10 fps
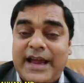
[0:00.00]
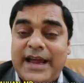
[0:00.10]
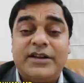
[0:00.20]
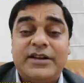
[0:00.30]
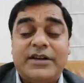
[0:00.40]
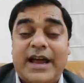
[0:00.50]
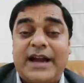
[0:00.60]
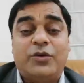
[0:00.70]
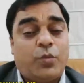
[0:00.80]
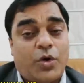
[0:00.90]

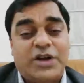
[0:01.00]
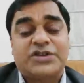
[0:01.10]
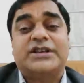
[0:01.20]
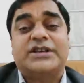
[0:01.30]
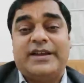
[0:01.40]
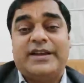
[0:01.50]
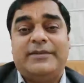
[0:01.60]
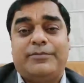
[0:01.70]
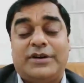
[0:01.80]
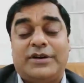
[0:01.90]
Hand wash is
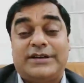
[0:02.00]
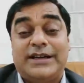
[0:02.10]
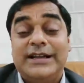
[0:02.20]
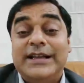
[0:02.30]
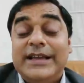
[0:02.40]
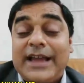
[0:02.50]
very important.